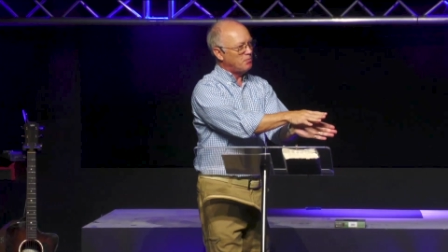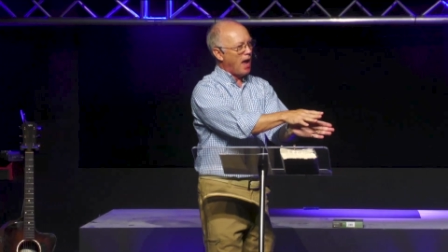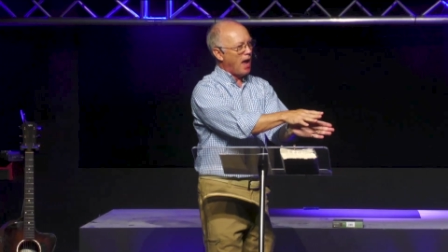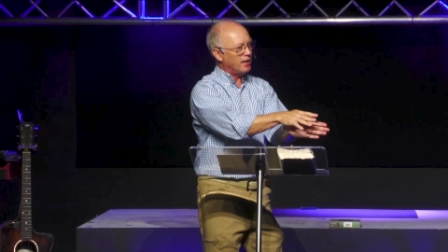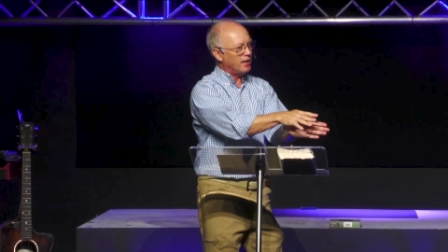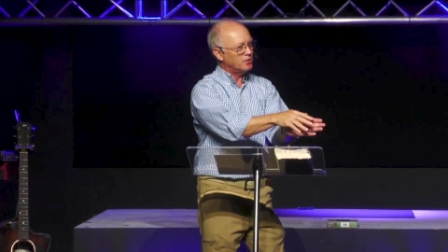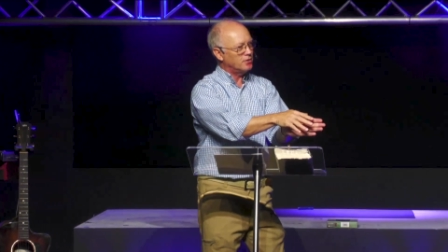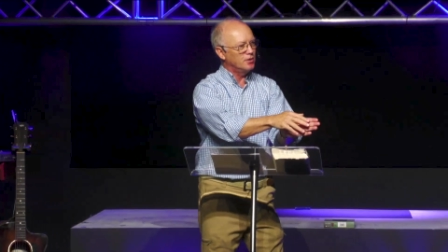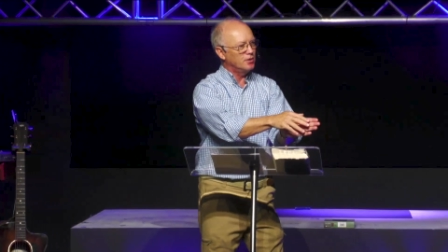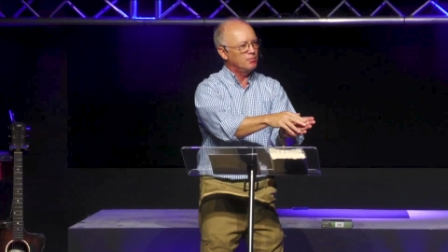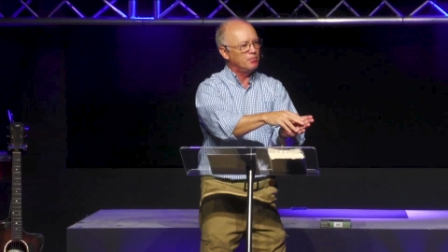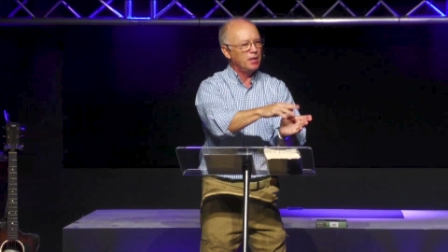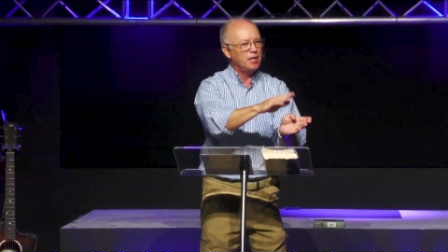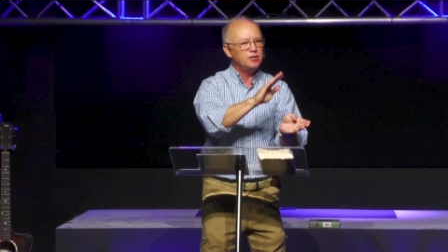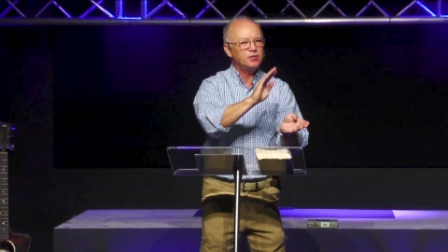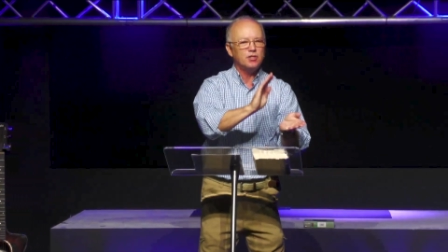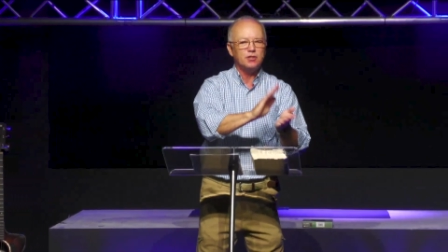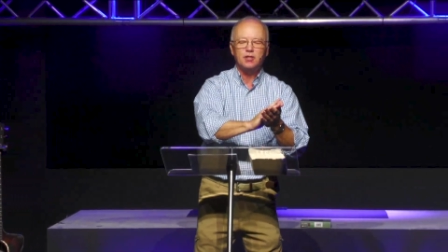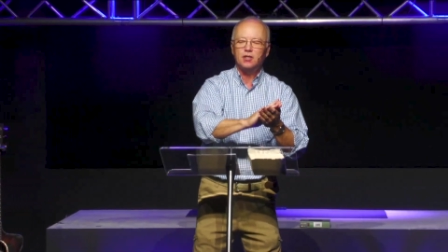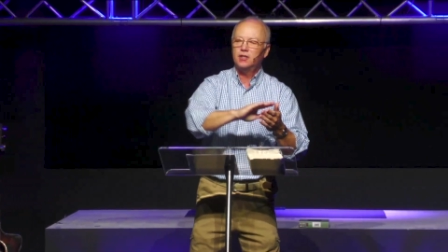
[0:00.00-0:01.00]
to the beach,
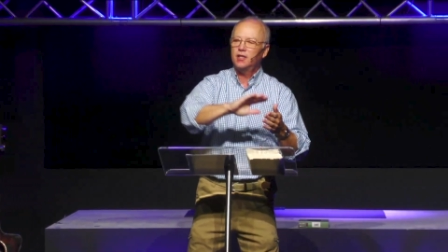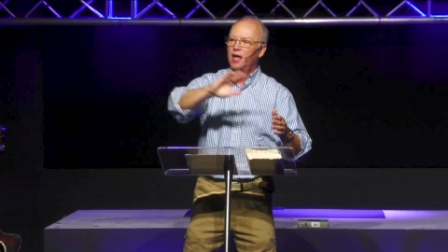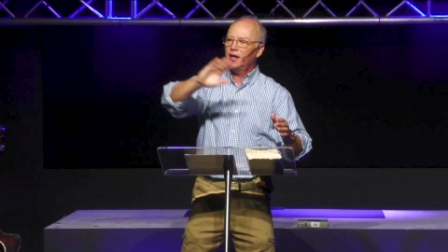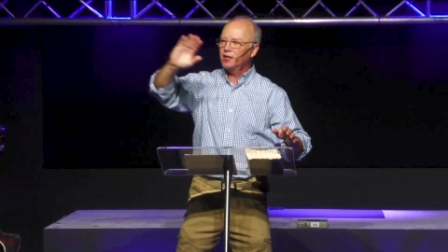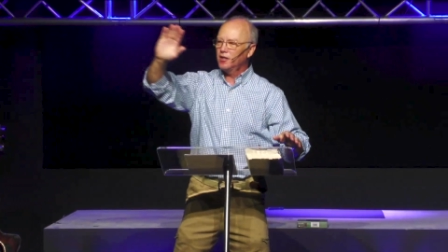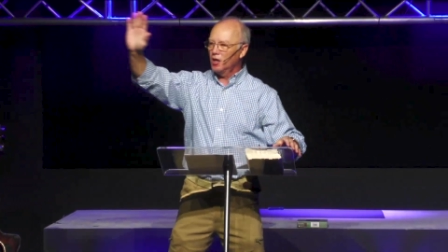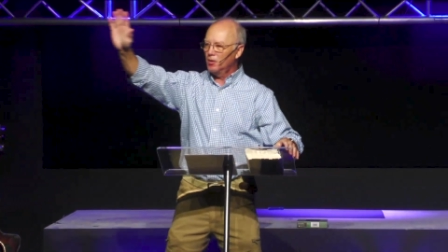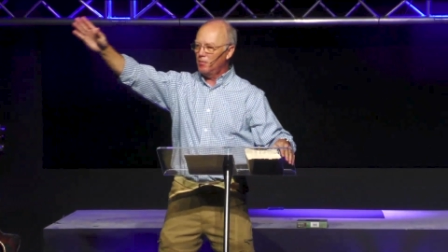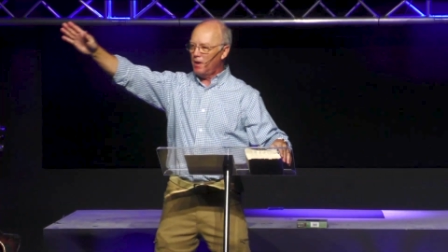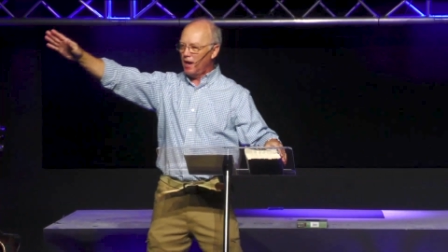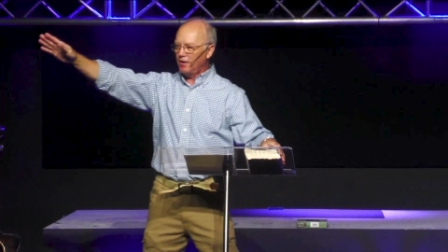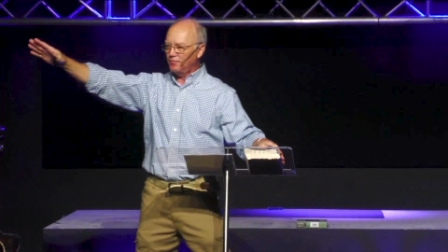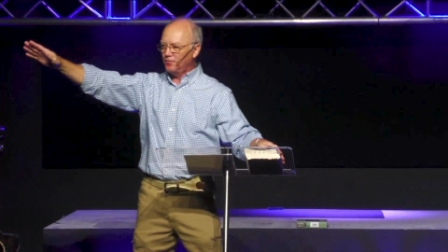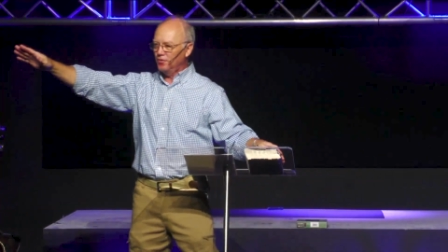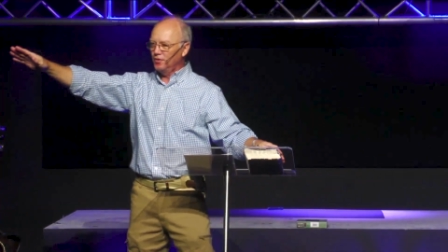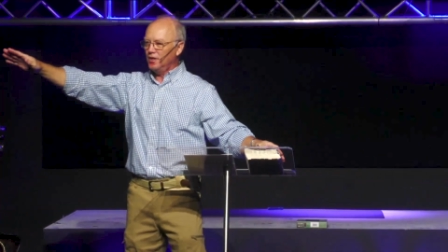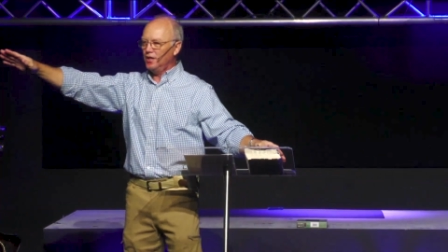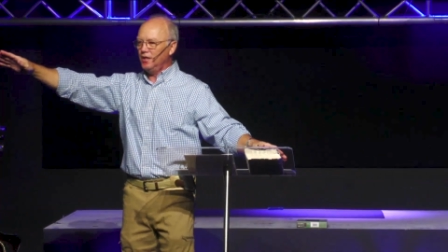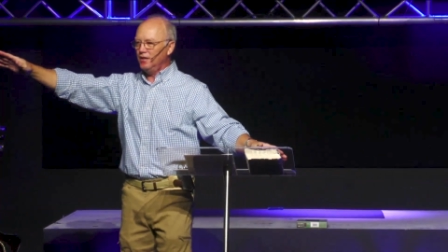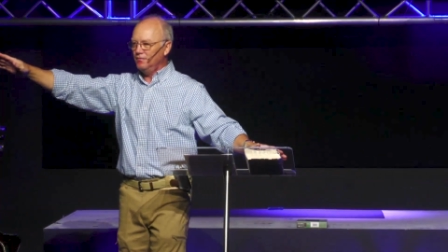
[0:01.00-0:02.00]
and then they'd go back for
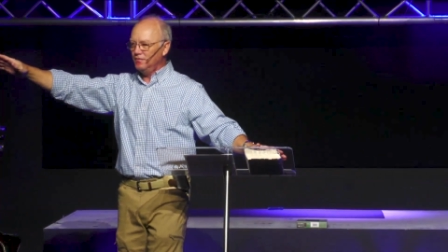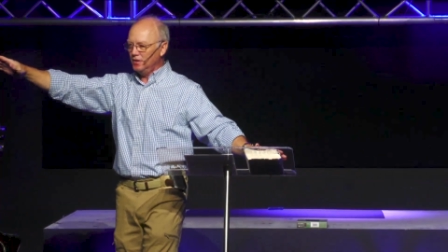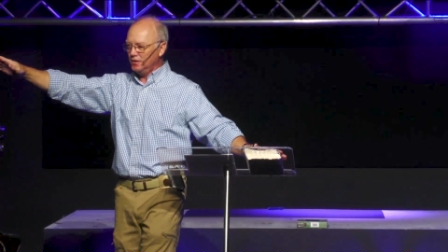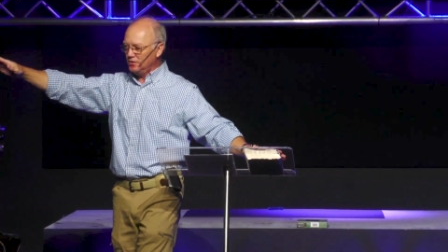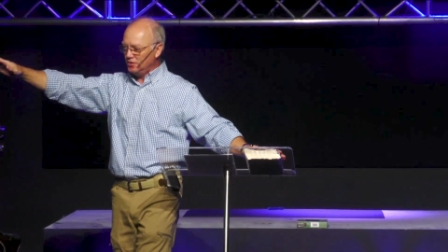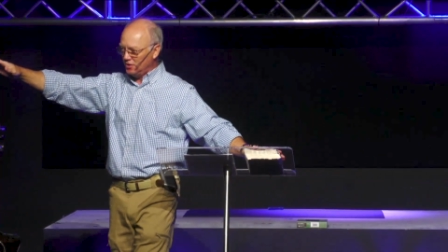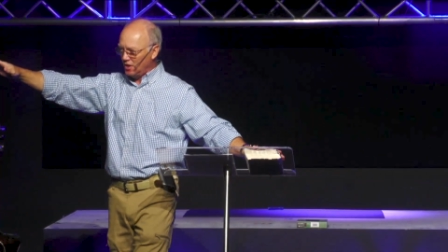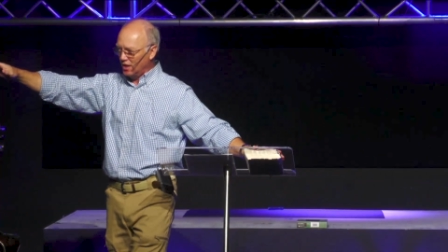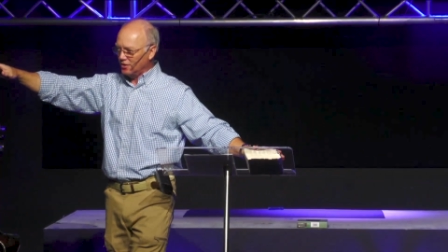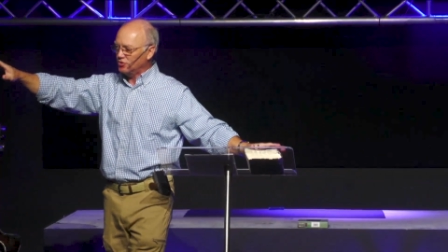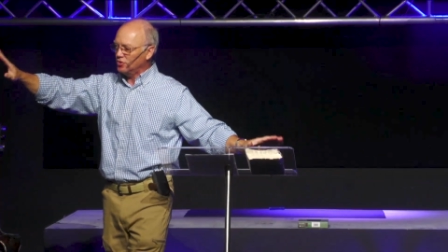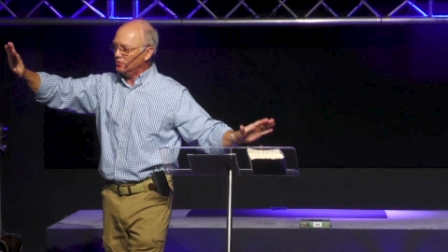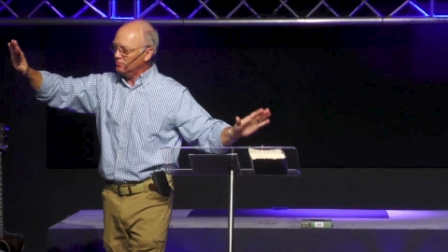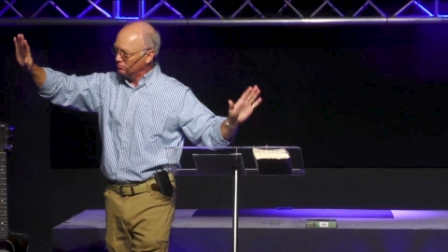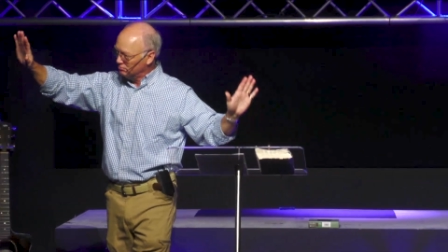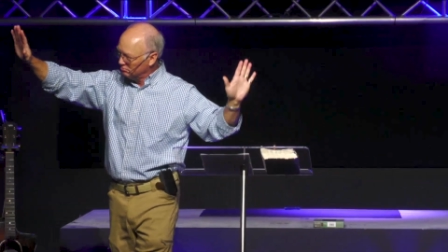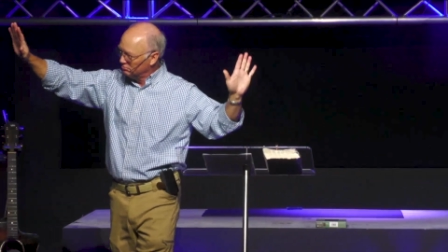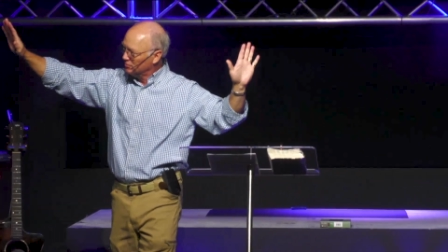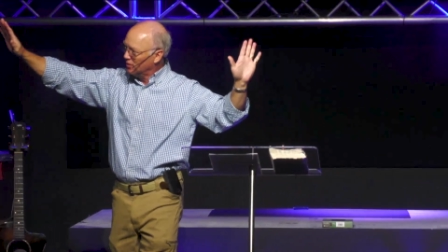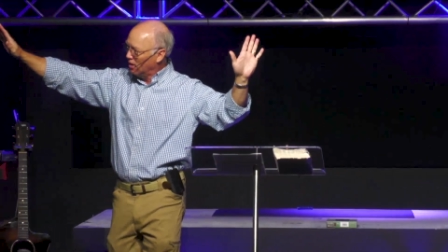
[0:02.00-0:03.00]
the evening session.
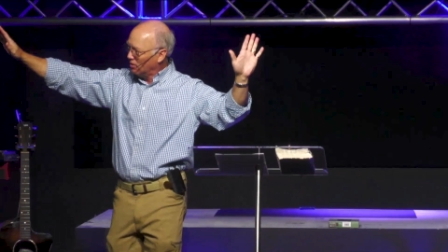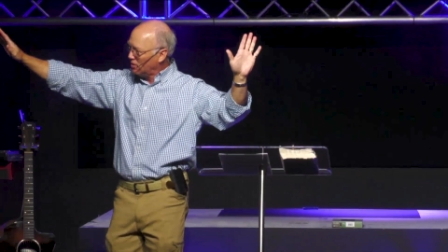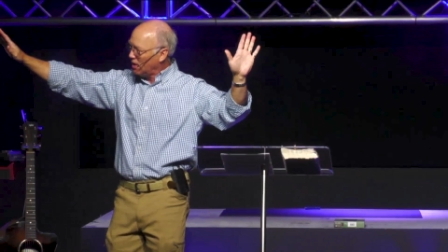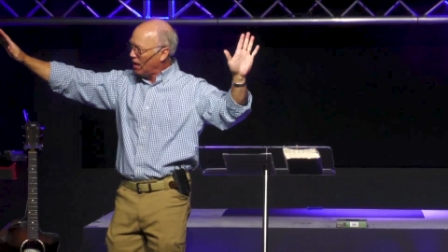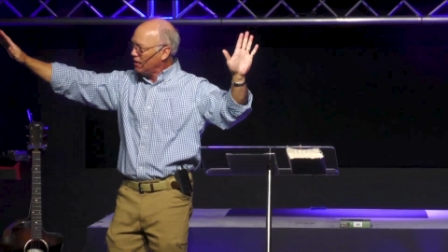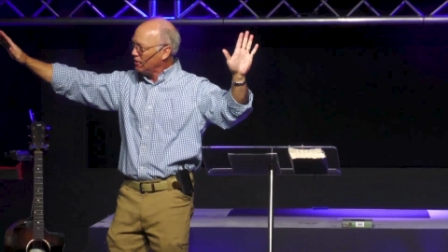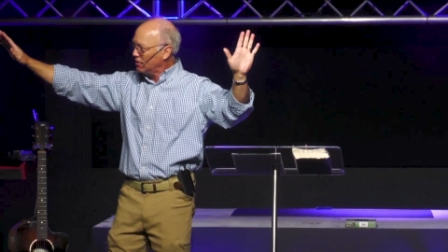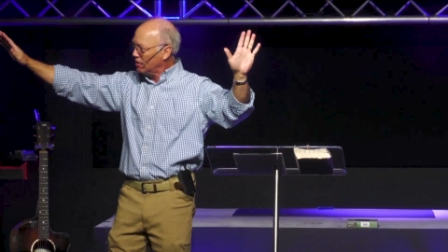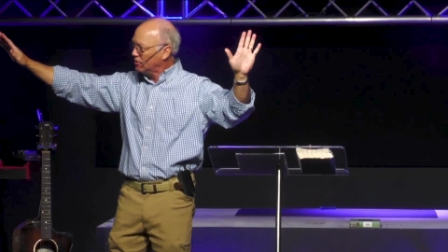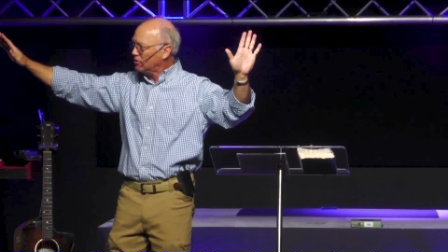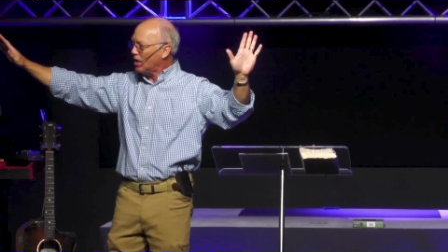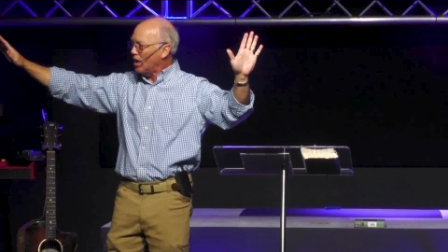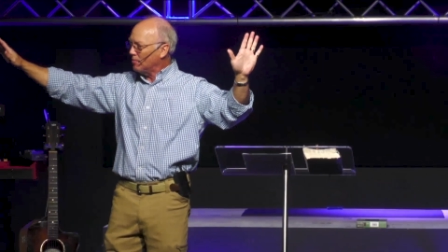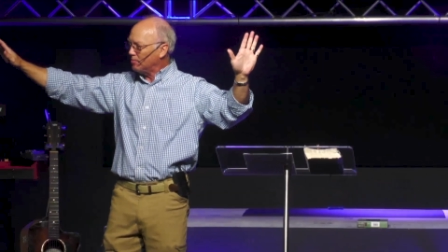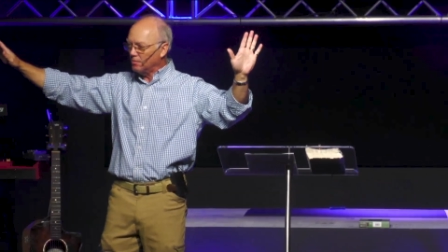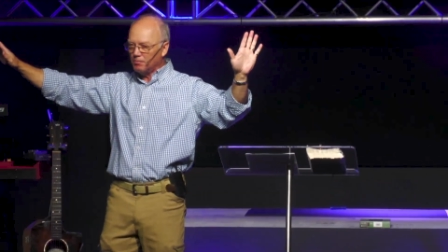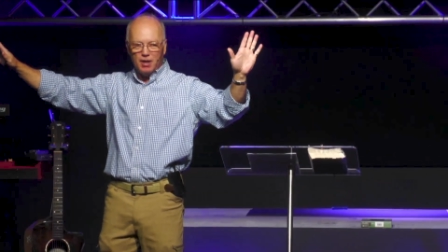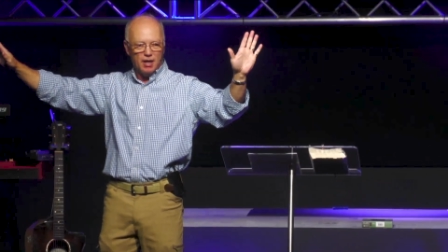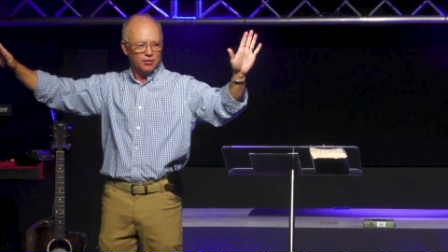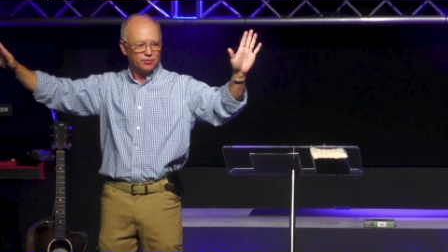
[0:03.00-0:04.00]
Okay, good
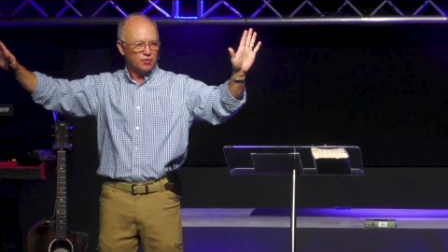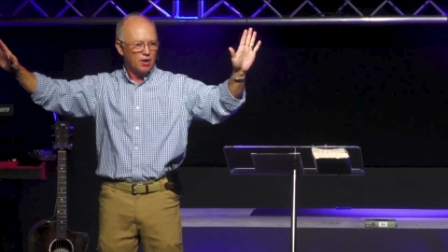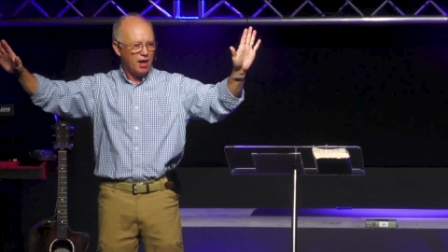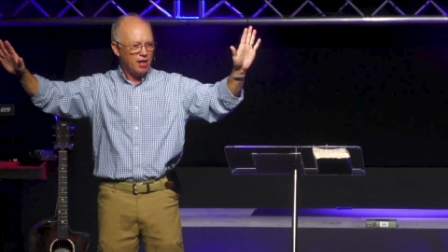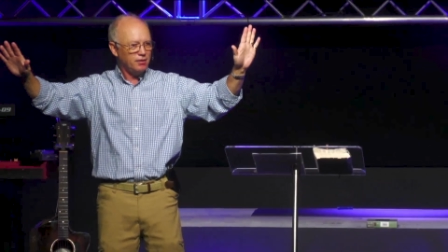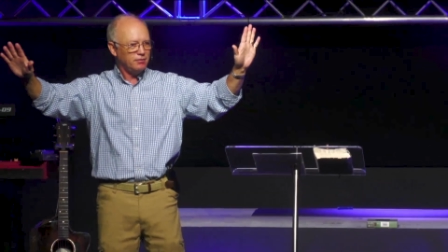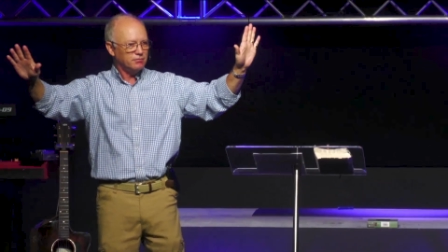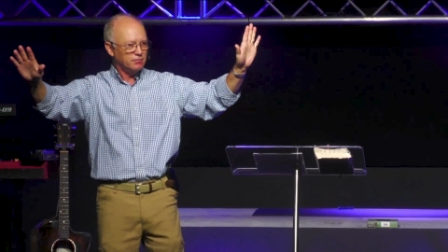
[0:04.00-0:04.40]
compromise, right?